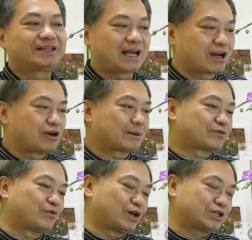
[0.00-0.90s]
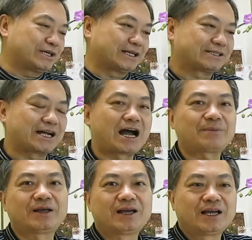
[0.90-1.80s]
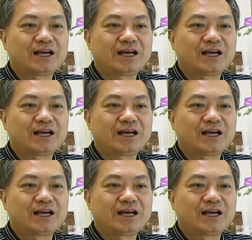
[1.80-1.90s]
Thank you very much for watching this time,